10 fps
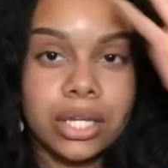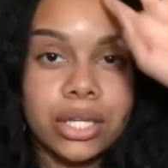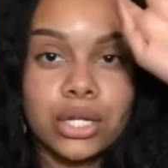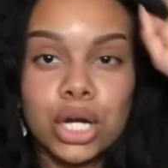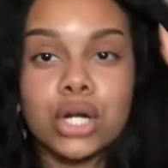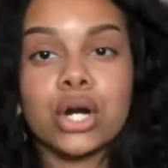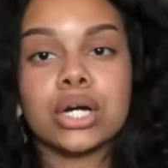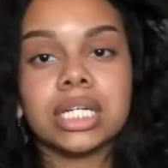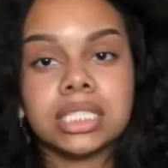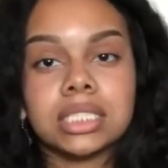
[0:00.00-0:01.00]
Your goal
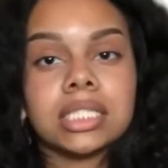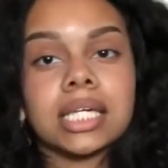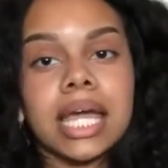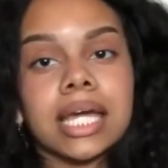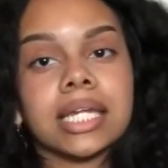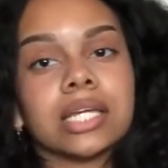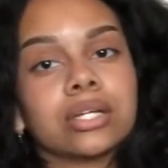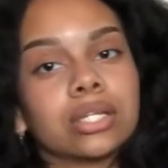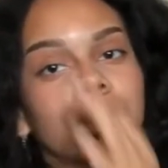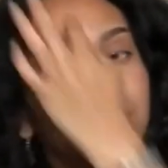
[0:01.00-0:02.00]
is to gain in
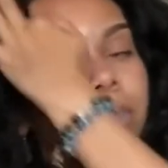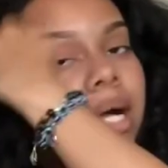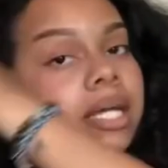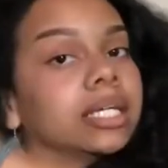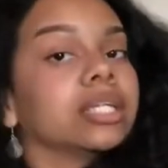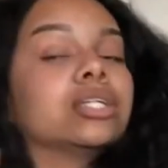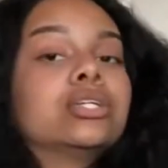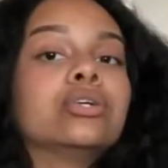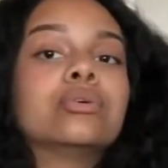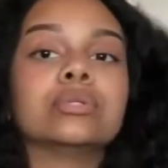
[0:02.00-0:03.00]
your lower body.
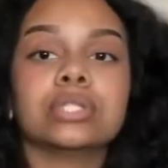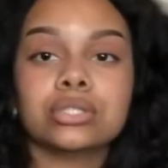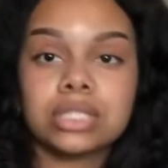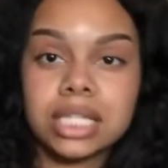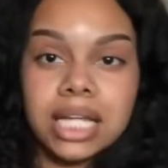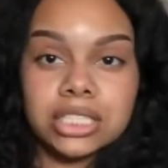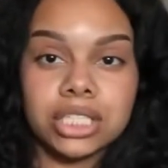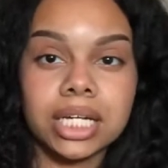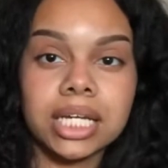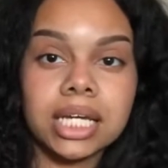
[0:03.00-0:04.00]
You see that
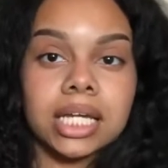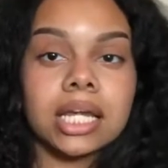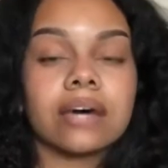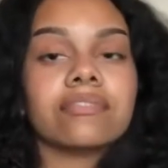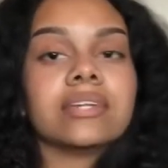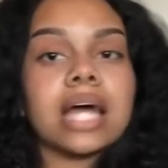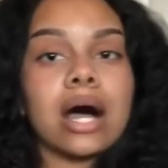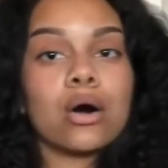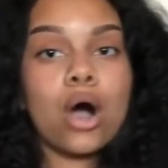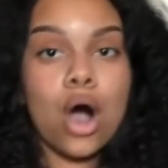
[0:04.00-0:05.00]
you're eating enough.
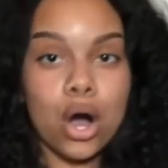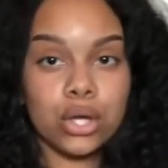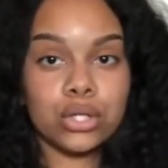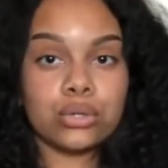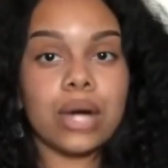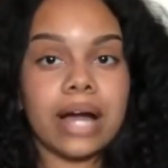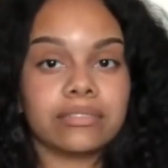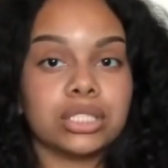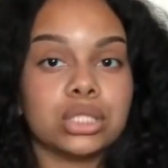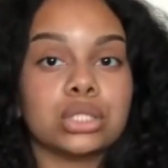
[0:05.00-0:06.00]
Now all you have
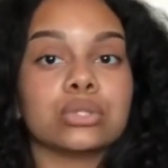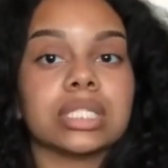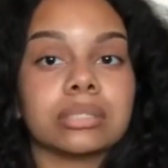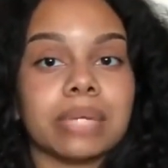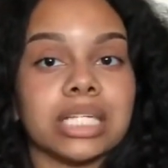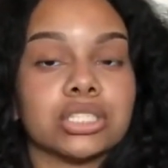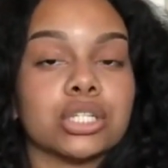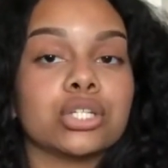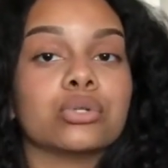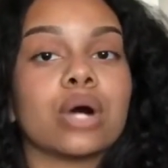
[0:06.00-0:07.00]
to do is make sure
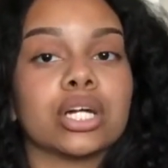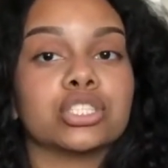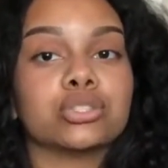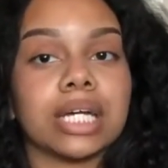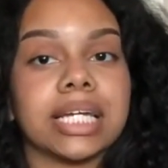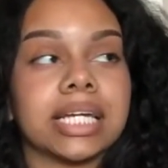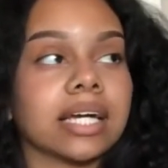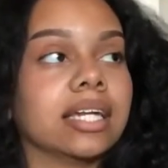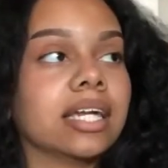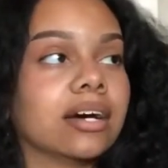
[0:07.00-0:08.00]
you are training
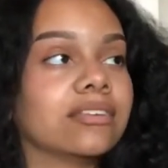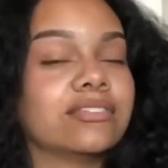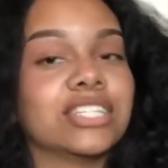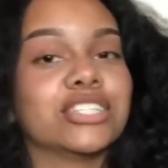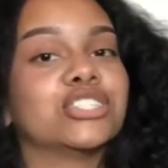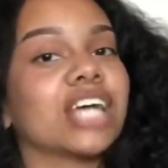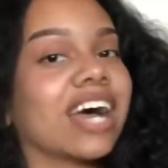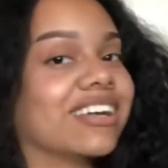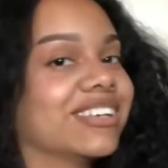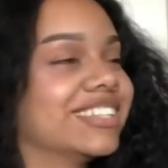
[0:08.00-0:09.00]
enough. Your
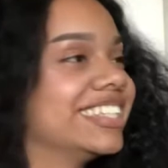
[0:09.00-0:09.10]
shadow.